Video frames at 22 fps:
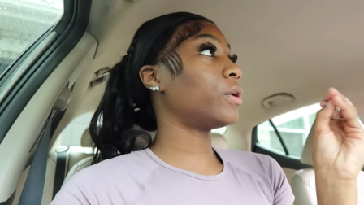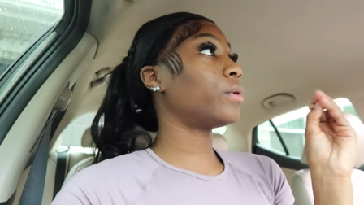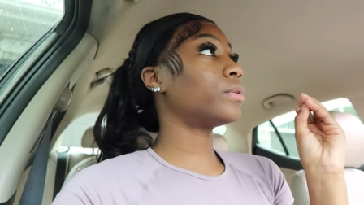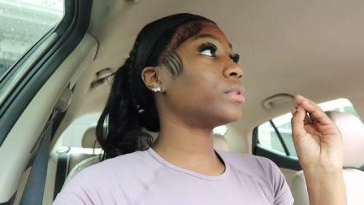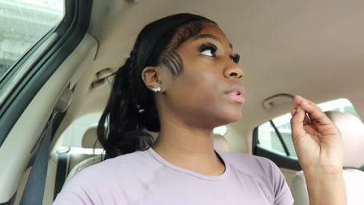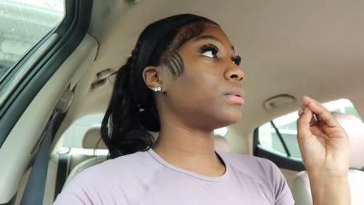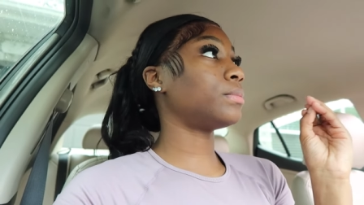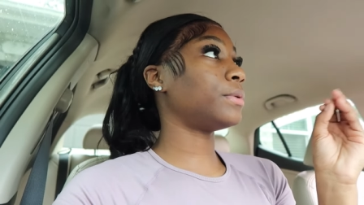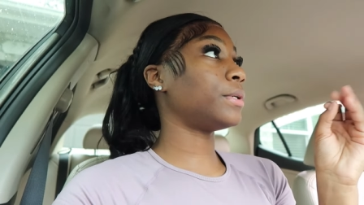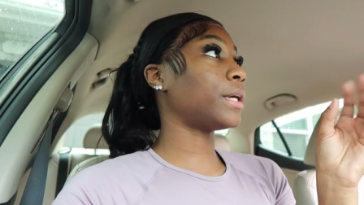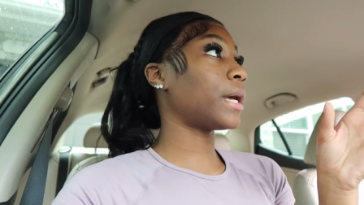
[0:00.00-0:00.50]

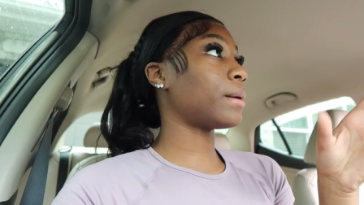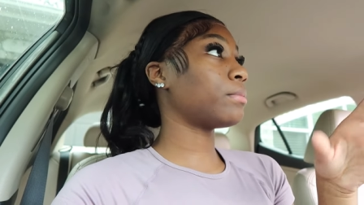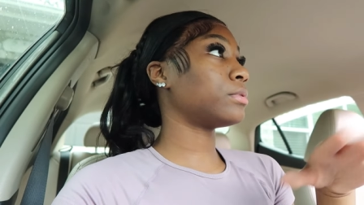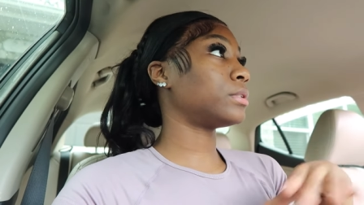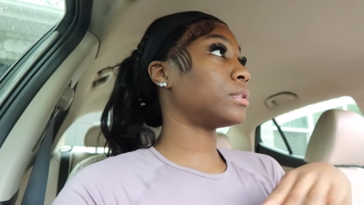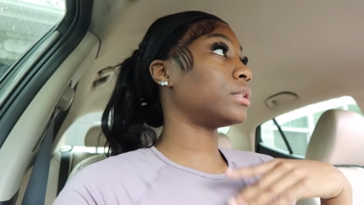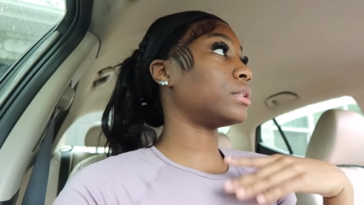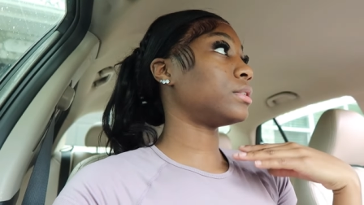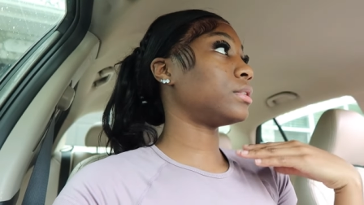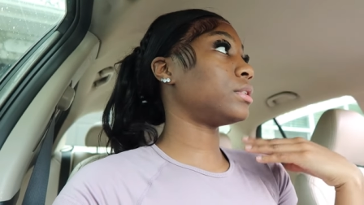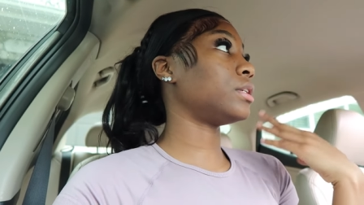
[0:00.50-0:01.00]
going to be able
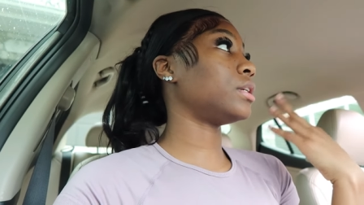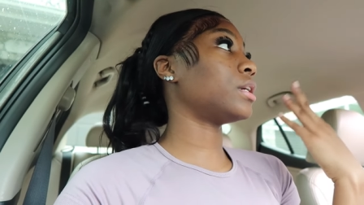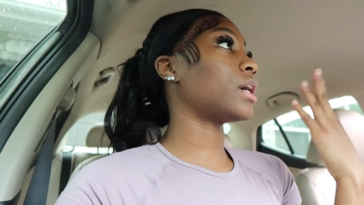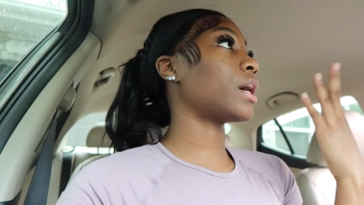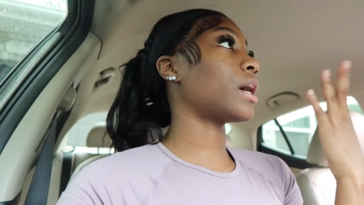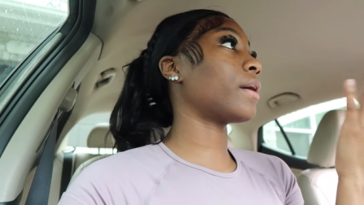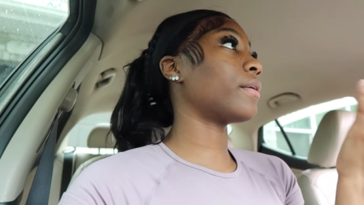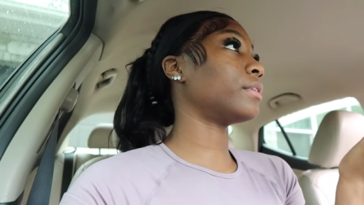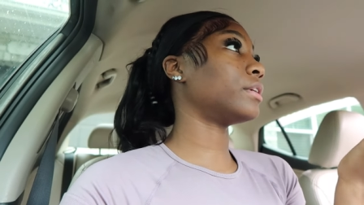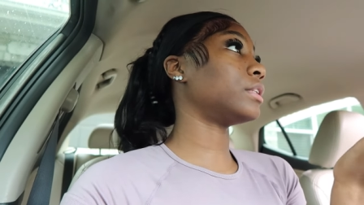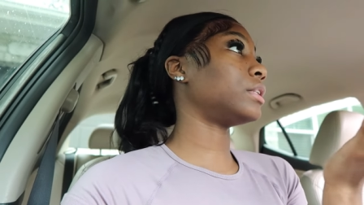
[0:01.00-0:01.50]
to see
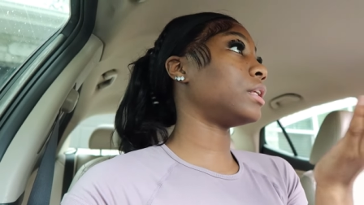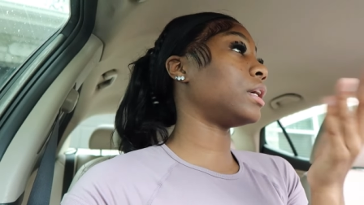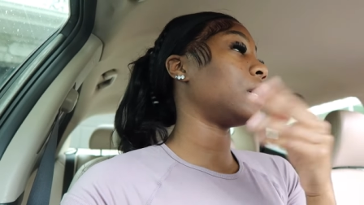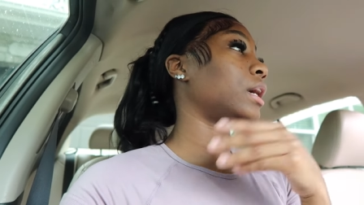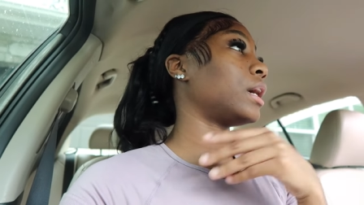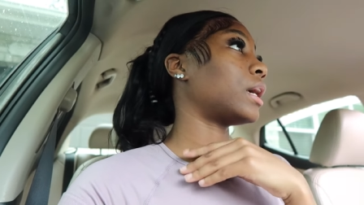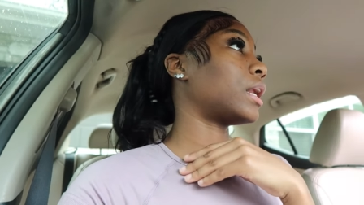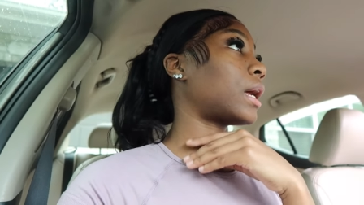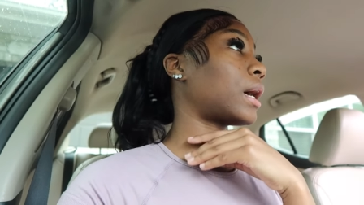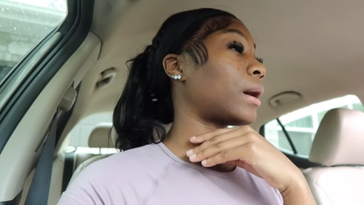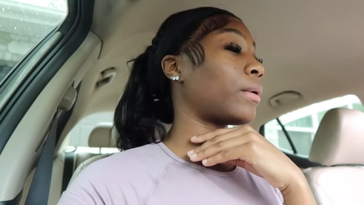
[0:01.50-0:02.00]

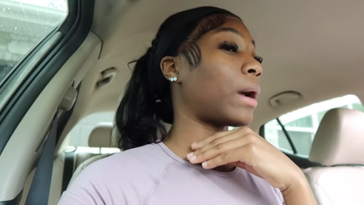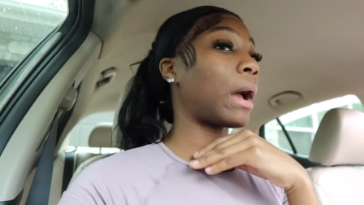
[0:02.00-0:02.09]
everything and i,